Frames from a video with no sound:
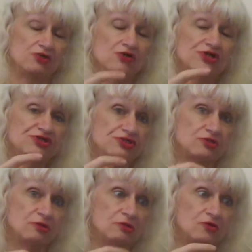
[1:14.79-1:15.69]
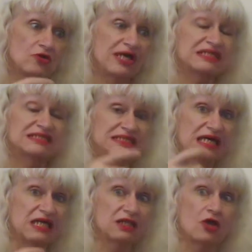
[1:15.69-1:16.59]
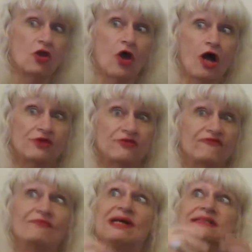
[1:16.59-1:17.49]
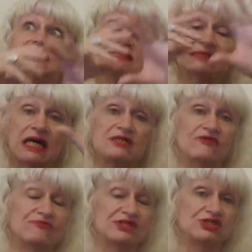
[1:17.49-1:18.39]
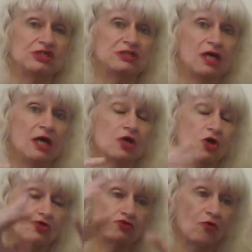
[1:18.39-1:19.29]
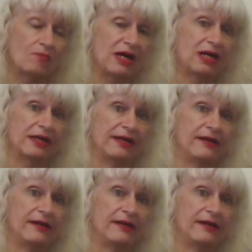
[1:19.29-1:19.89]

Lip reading: You can sell a lot of this kind of machine, controlled by